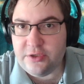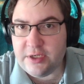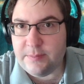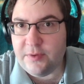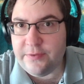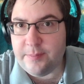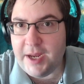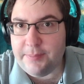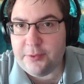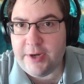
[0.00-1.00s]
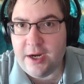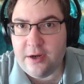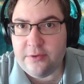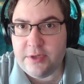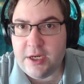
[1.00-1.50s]
you can move the map
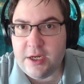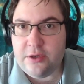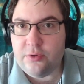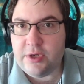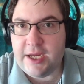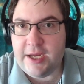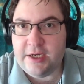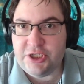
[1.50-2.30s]
around. You can